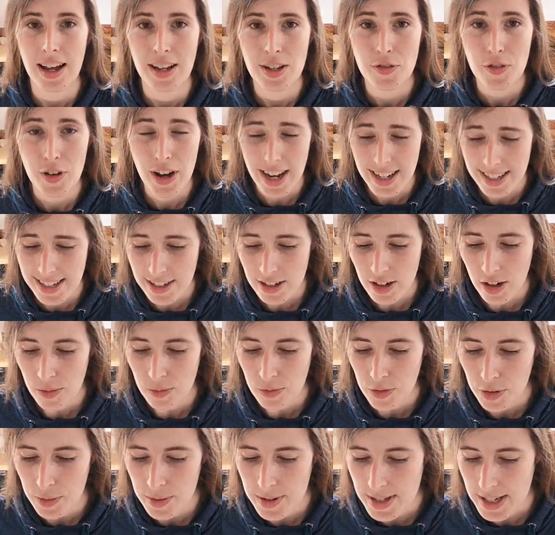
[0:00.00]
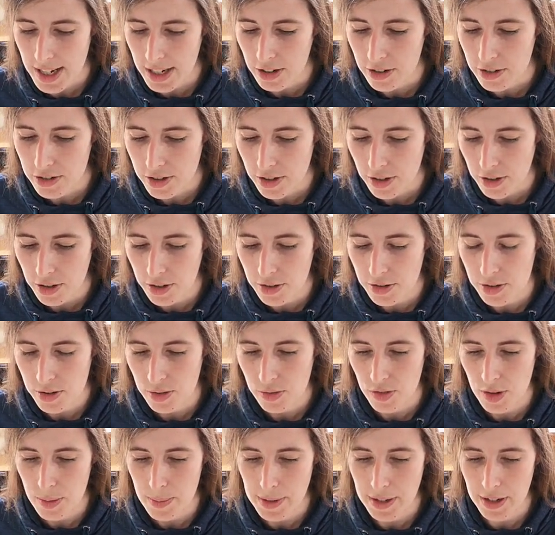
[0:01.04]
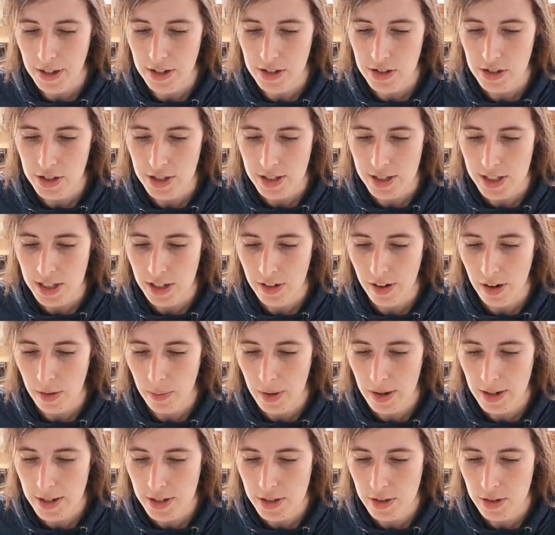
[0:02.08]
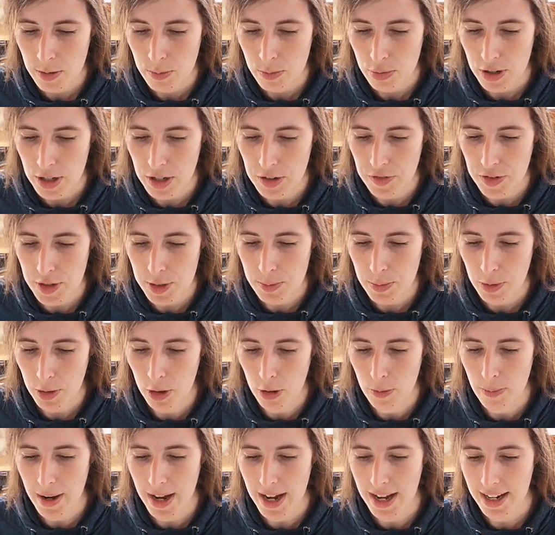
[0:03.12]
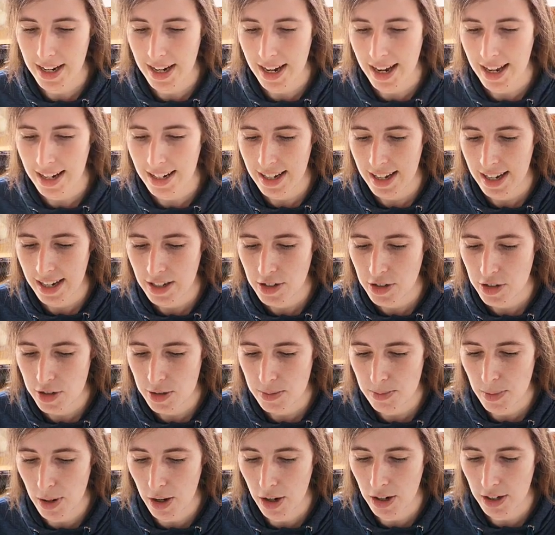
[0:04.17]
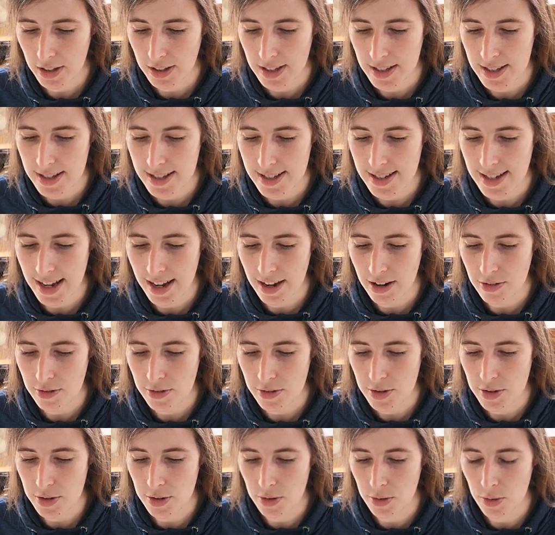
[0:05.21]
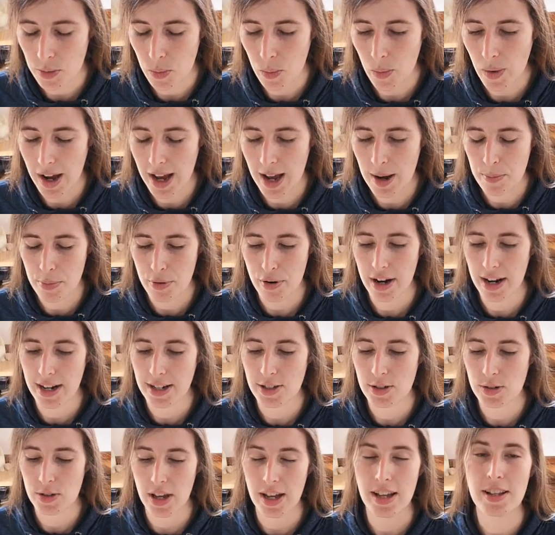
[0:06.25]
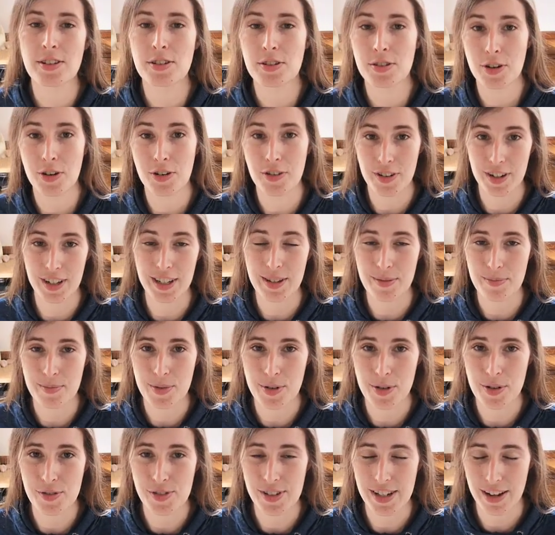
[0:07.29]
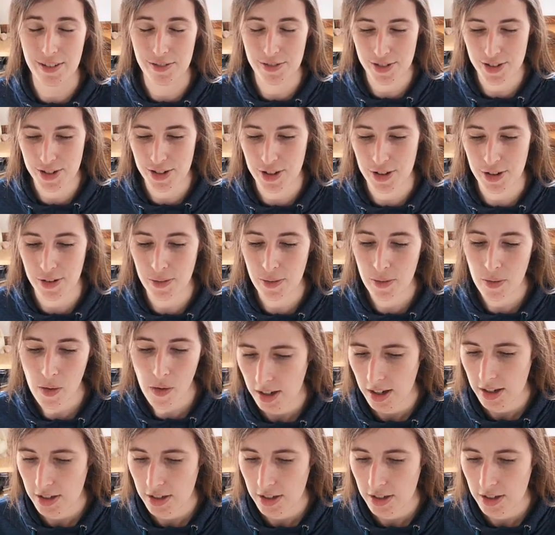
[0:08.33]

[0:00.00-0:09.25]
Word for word: And for added confluence, I also used the Fibonacci. So I went to the previous pullback and I just marked this down to where price had currently moved down to